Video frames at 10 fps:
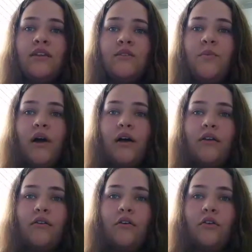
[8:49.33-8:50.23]
It is
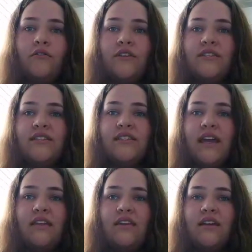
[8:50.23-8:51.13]
part of his
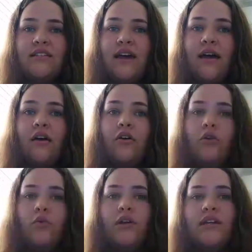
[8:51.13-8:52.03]
scathing attack
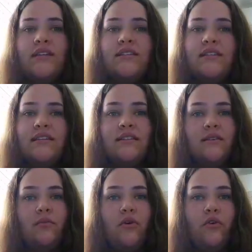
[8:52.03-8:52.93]
on what he sees
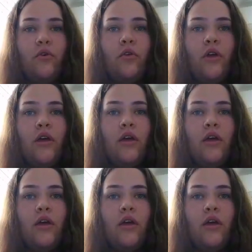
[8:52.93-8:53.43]
as immoral